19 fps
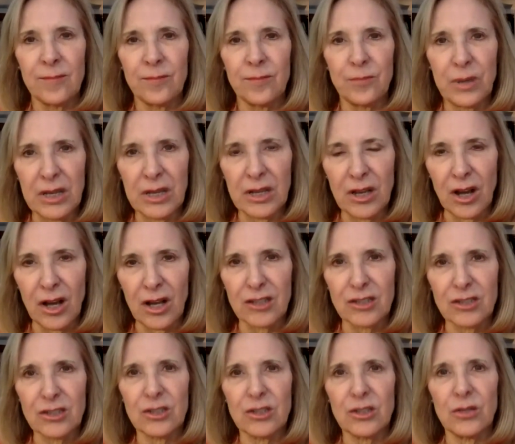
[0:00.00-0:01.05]

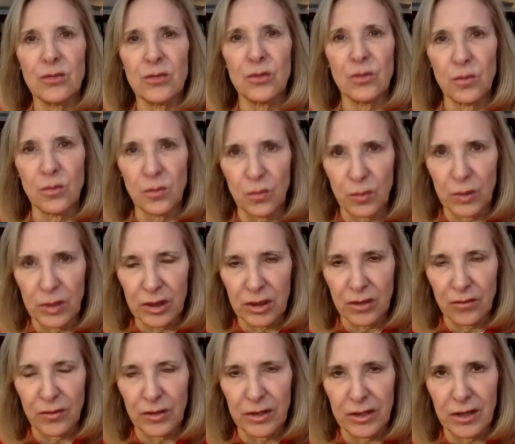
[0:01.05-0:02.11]
because with the
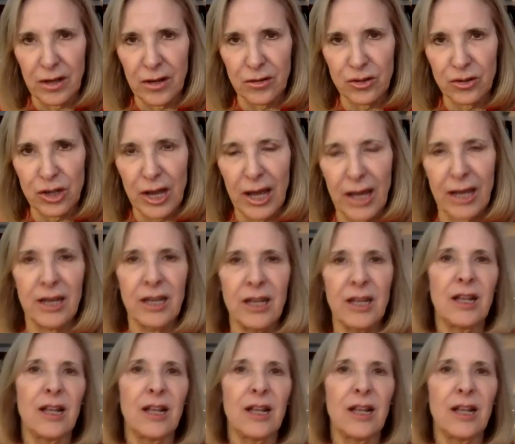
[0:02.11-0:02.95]
video chat,